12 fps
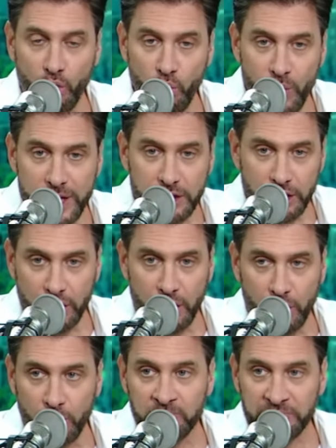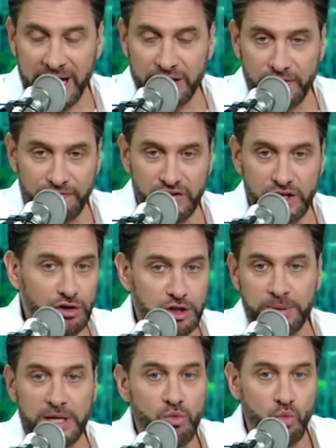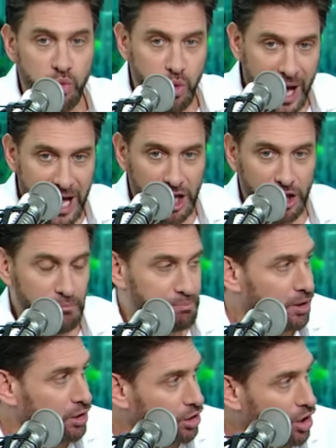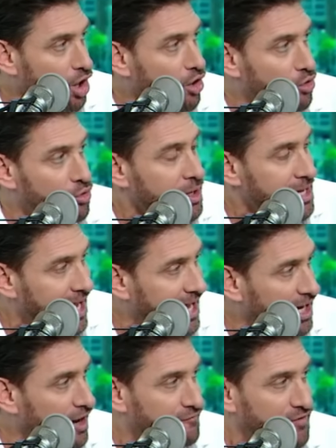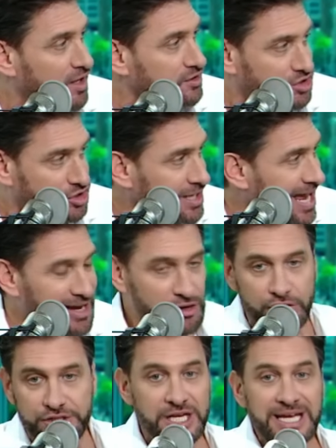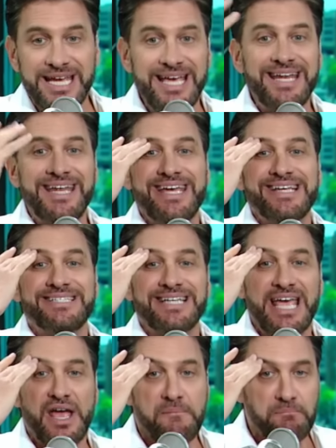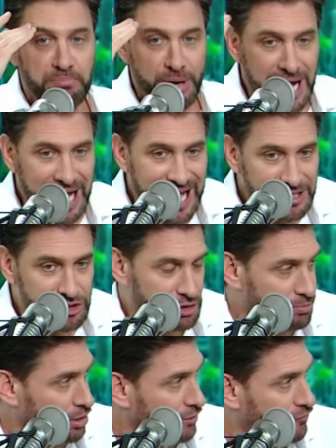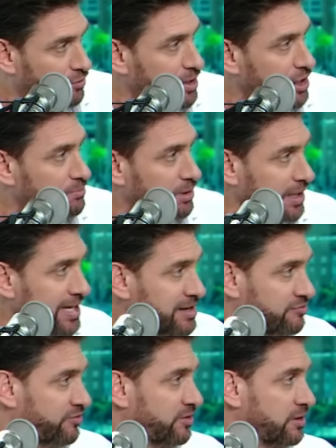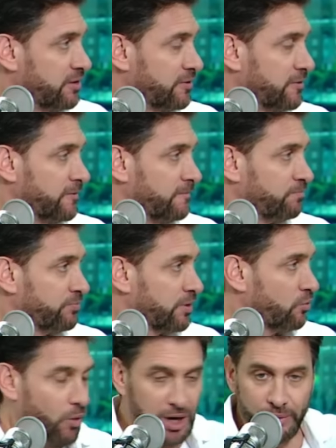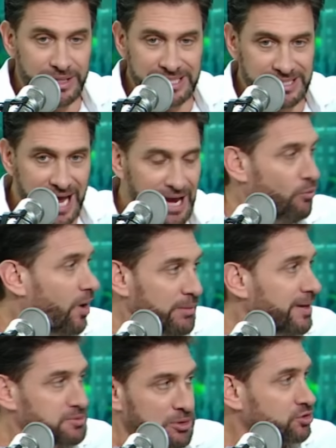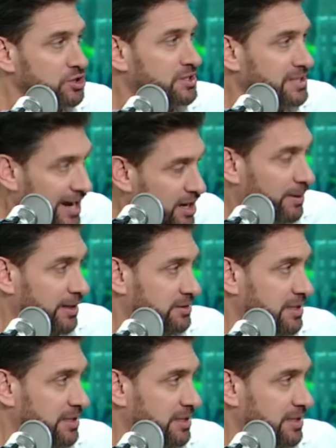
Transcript: a week ago and the field be well below N F L standards? It is impossible for me to believe. What do we say? What am I supposed to say about